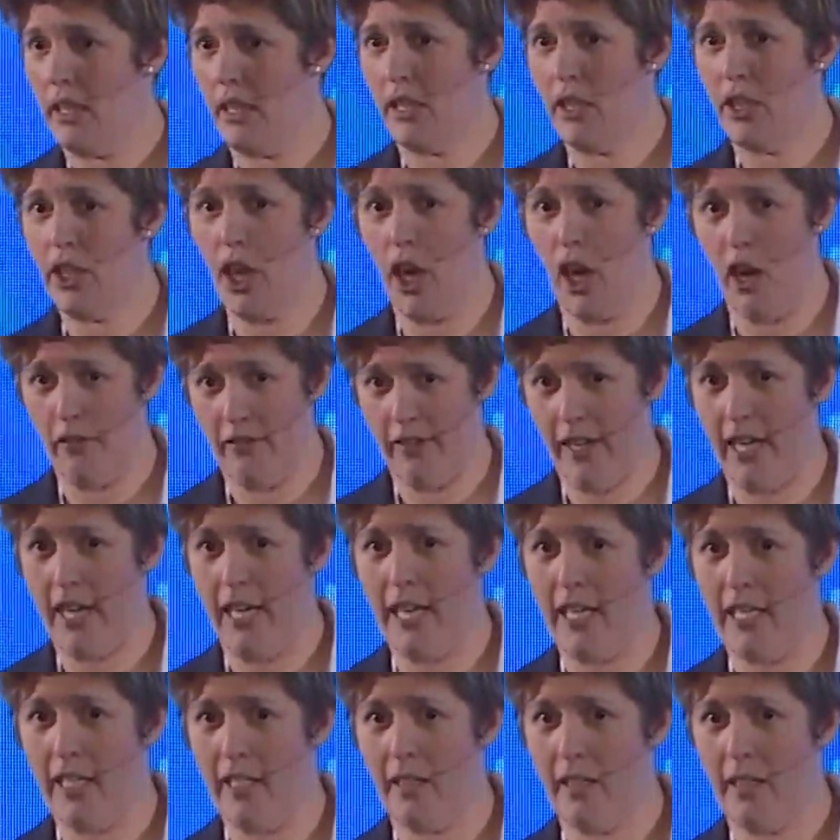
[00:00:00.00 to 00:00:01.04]
Y'all
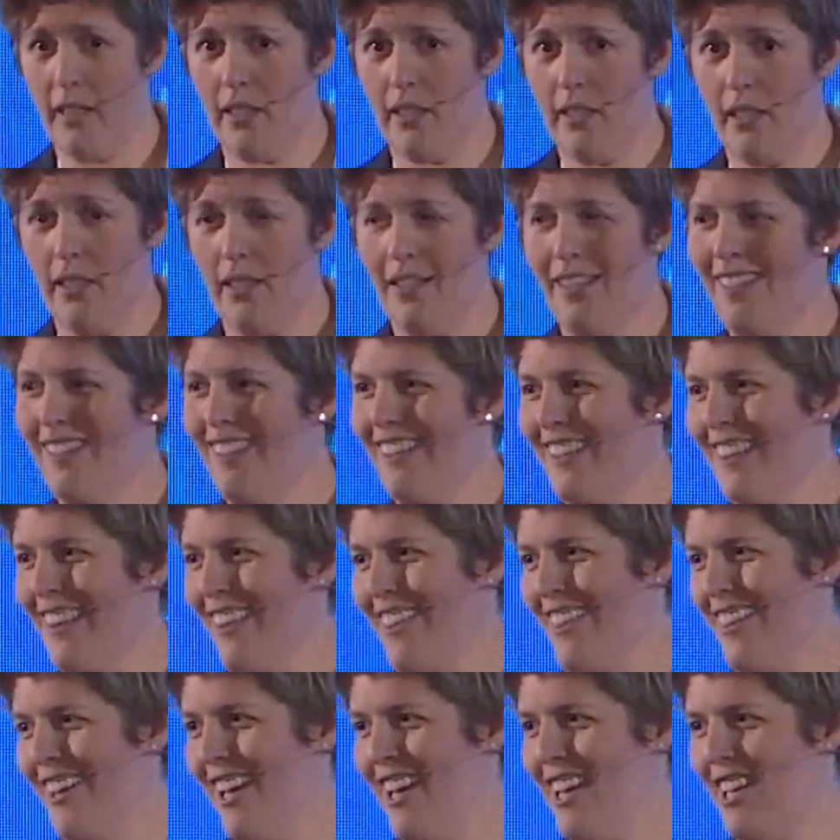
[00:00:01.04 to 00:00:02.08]
right?
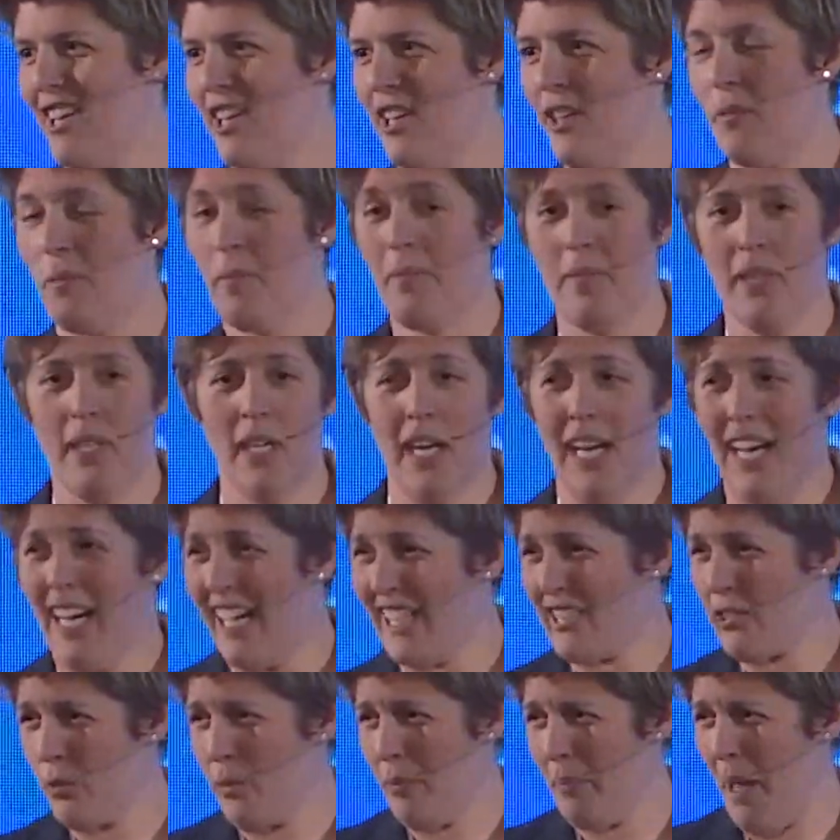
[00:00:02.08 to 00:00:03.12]
Thank you.
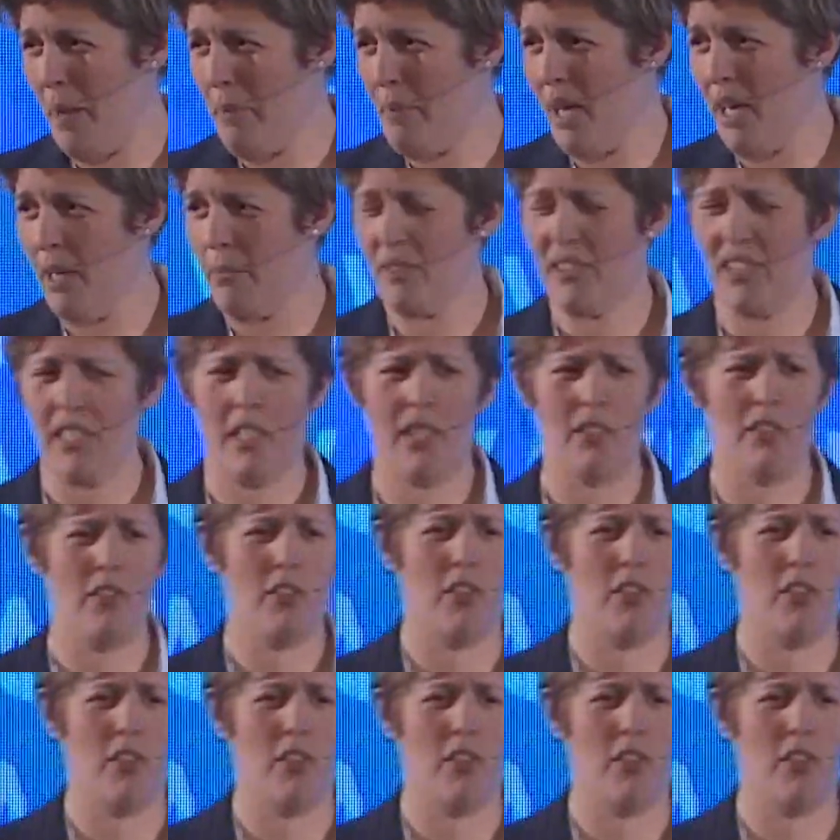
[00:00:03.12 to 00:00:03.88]
That's what my mom said